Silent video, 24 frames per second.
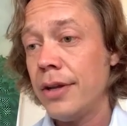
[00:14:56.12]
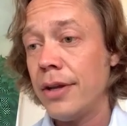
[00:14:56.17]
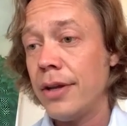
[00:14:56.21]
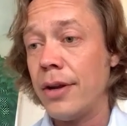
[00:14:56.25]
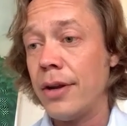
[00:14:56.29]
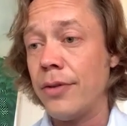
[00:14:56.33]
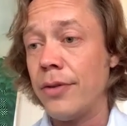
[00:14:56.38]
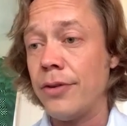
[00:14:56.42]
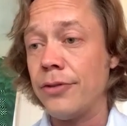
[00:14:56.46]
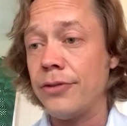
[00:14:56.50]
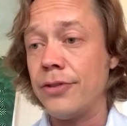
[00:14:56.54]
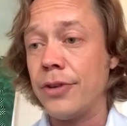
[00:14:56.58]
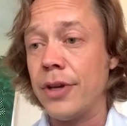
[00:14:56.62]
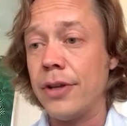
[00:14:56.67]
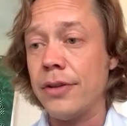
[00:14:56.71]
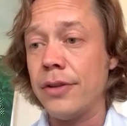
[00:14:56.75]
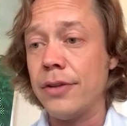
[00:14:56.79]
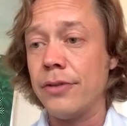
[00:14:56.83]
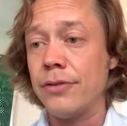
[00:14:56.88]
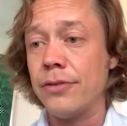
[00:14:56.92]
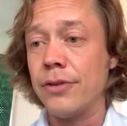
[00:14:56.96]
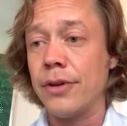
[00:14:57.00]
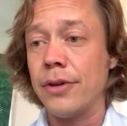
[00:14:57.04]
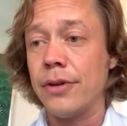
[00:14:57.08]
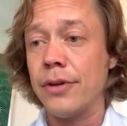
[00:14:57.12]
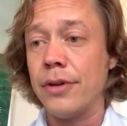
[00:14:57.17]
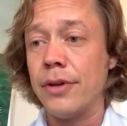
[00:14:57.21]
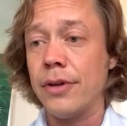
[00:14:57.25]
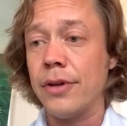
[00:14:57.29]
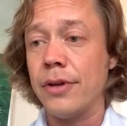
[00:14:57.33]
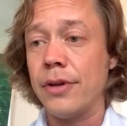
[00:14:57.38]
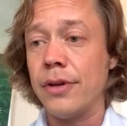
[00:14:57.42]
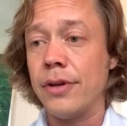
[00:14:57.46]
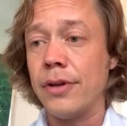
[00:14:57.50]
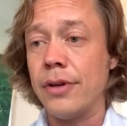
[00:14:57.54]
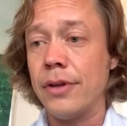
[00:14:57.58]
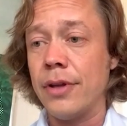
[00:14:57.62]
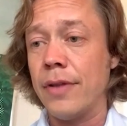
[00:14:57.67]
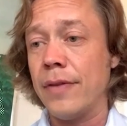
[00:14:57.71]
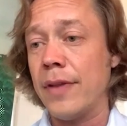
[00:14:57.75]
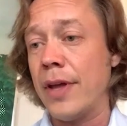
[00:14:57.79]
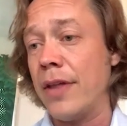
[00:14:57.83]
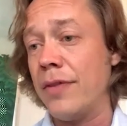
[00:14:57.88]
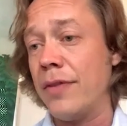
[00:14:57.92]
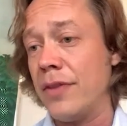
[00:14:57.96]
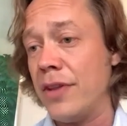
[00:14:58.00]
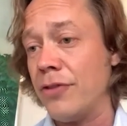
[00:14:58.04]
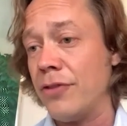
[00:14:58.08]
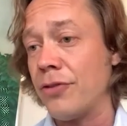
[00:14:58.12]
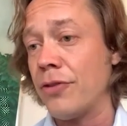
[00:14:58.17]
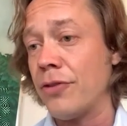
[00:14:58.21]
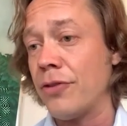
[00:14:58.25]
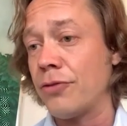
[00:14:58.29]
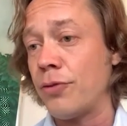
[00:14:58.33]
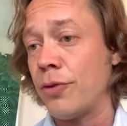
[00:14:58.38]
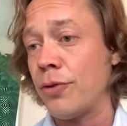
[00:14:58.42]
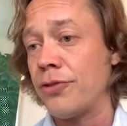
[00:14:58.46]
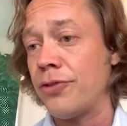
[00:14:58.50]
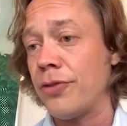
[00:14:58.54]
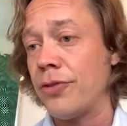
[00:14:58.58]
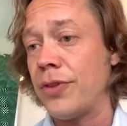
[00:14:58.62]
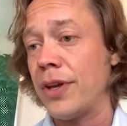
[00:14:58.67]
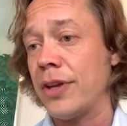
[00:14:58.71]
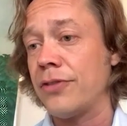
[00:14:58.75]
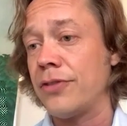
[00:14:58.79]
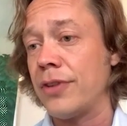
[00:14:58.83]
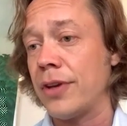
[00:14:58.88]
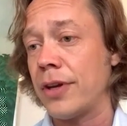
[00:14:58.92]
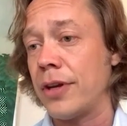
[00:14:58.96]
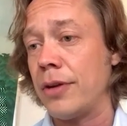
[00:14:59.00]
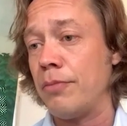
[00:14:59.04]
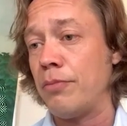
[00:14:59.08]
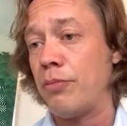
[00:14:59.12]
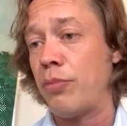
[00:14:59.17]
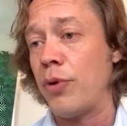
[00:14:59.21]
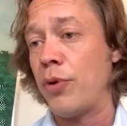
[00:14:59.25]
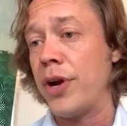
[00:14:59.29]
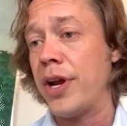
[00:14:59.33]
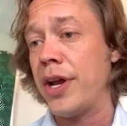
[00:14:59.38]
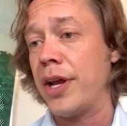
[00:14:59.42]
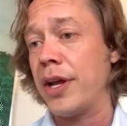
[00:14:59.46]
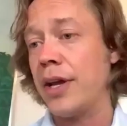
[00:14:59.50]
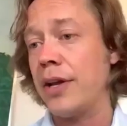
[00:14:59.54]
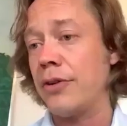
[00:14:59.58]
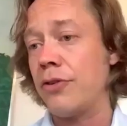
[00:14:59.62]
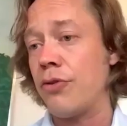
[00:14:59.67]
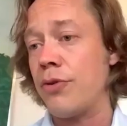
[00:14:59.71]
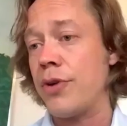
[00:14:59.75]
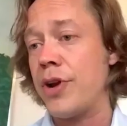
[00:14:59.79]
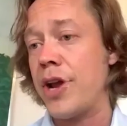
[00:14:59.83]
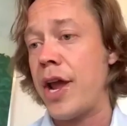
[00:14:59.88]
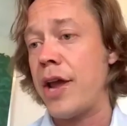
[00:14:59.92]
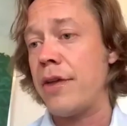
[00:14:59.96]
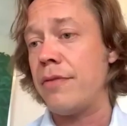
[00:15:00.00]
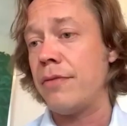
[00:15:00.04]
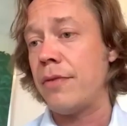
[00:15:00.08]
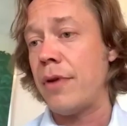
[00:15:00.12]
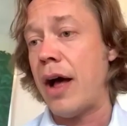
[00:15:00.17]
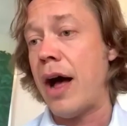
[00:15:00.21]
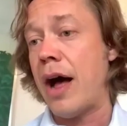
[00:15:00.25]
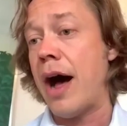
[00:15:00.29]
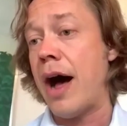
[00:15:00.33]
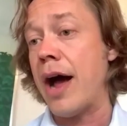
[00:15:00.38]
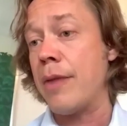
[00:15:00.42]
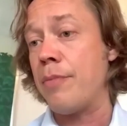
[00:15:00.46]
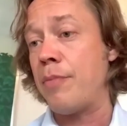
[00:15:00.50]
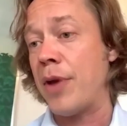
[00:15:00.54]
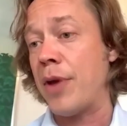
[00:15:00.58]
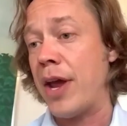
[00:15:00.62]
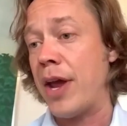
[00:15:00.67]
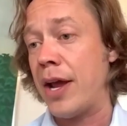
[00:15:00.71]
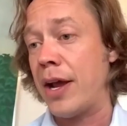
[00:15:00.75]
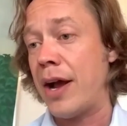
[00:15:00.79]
and these are the sorts of things that can bring and create high-paying,